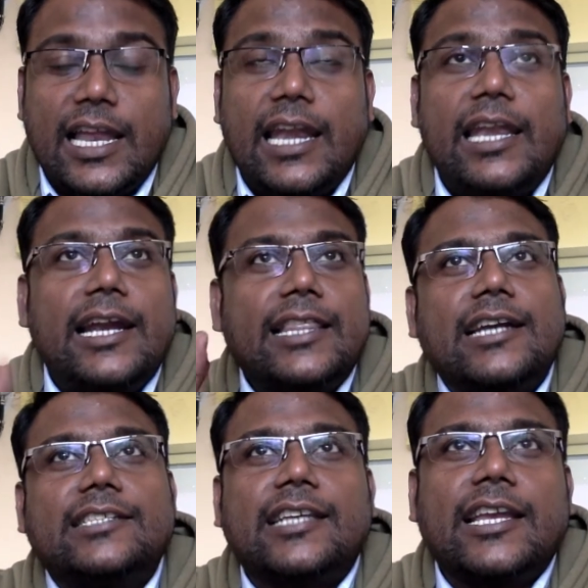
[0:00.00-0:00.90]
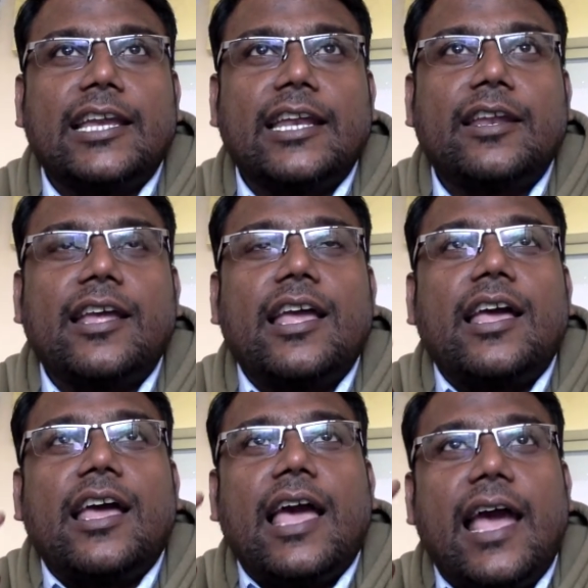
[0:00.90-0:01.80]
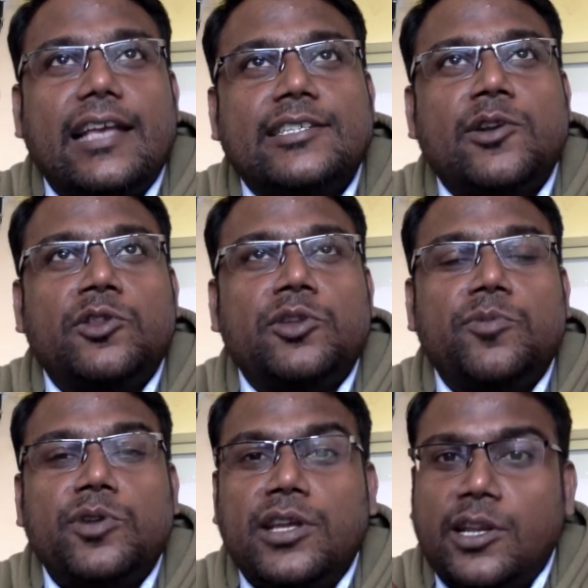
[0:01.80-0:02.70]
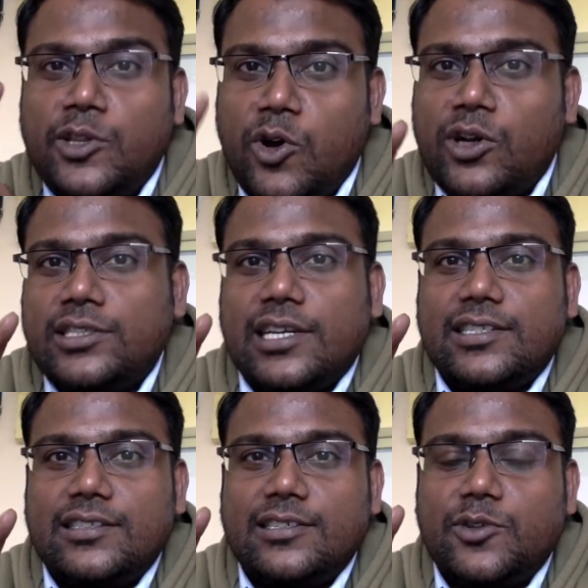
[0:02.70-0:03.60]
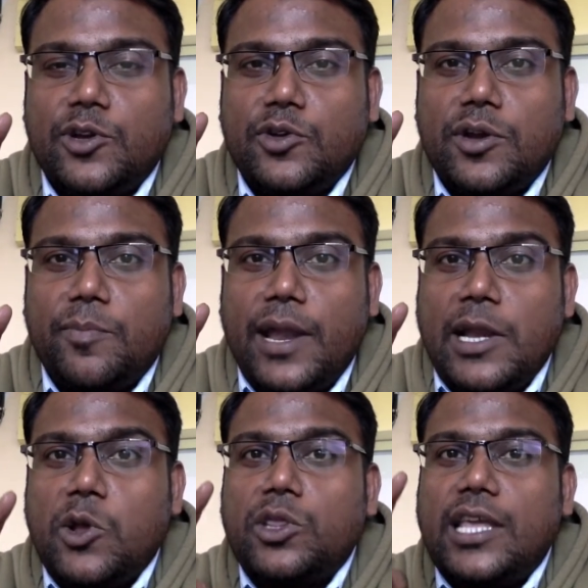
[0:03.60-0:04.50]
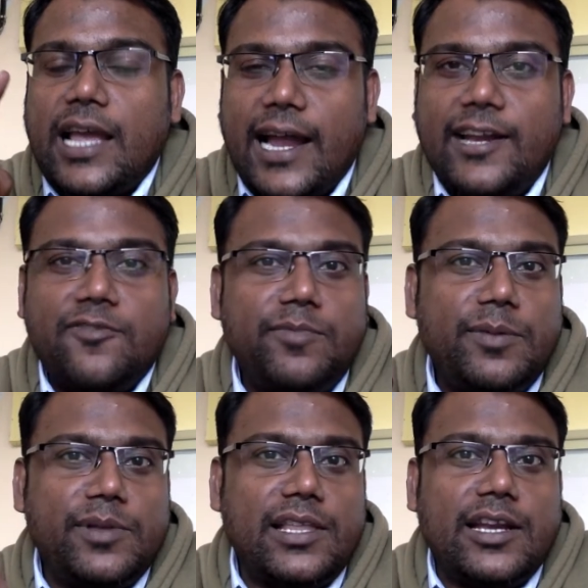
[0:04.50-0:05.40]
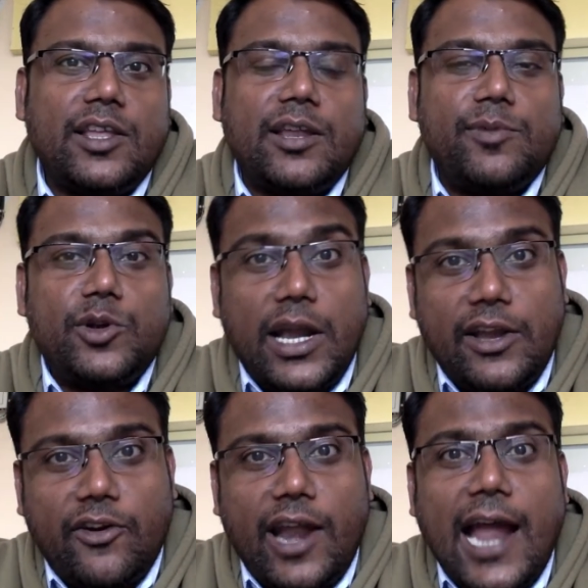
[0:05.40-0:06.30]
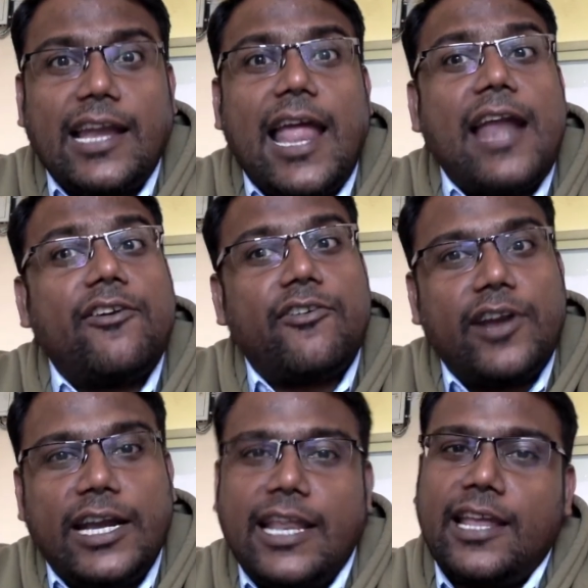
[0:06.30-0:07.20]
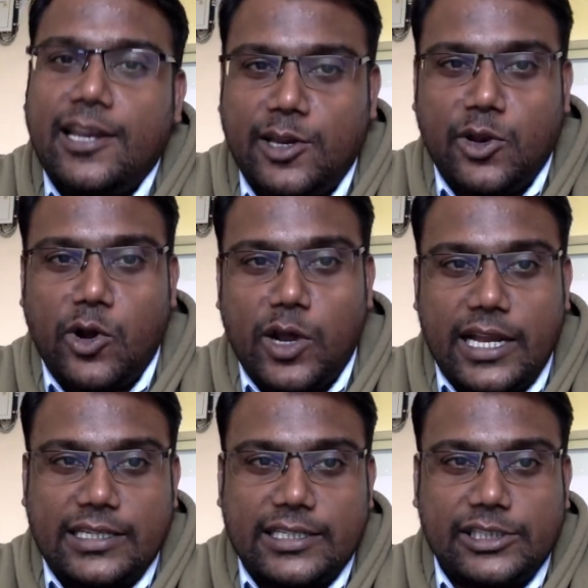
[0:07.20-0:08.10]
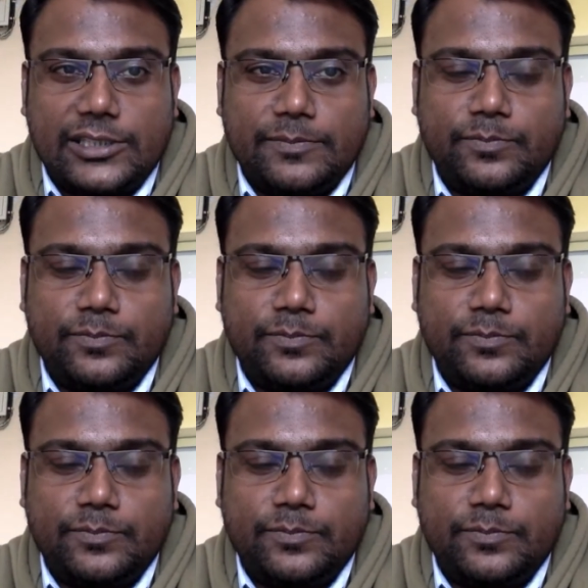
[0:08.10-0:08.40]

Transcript: Let that sink in. As an entrepreneur, your success is going to depend on the kind of people that you're able to attract and retain in your organization.